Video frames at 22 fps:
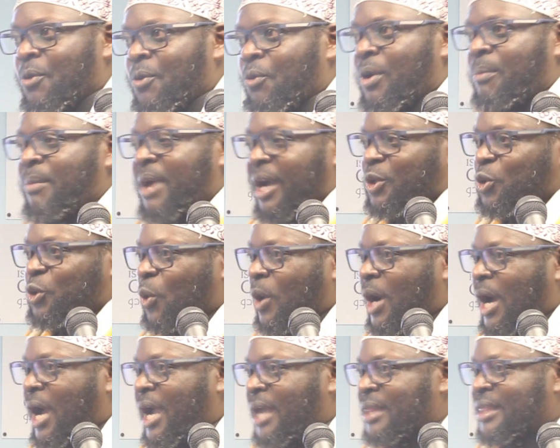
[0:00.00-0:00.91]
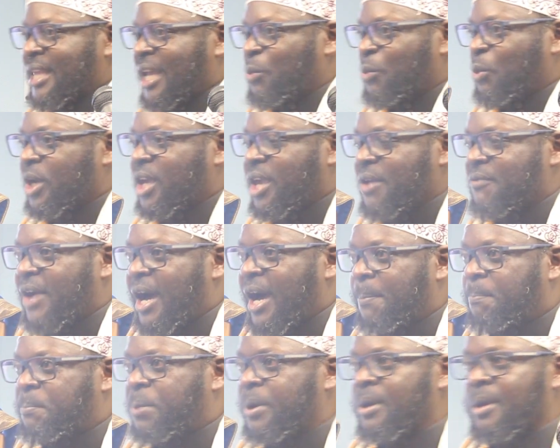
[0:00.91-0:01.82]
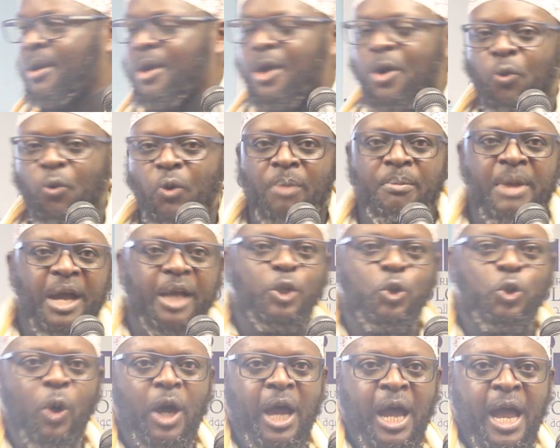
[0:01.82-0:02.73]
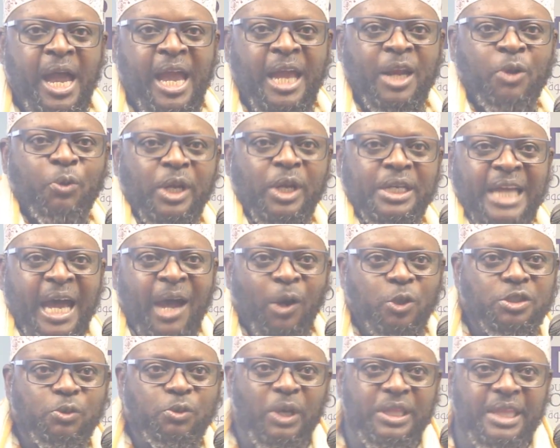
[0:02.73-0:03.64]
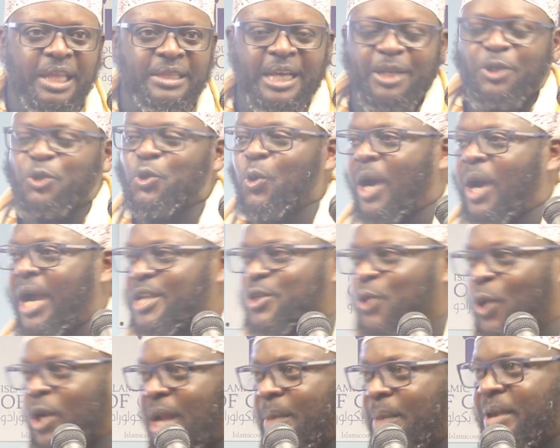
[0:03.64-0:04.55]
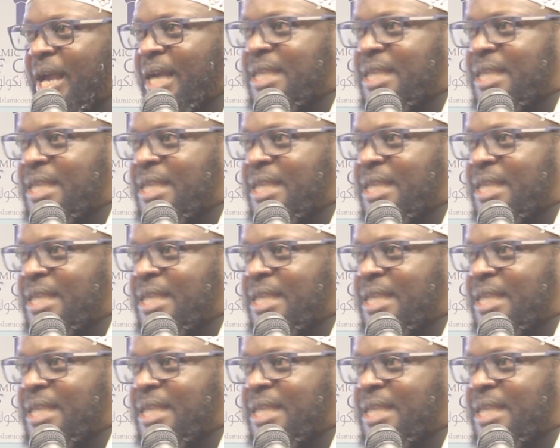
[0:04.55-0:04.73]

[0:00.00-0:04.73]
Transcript: We make dua and then we give up. We make dua and we doubt whether that dua is going to be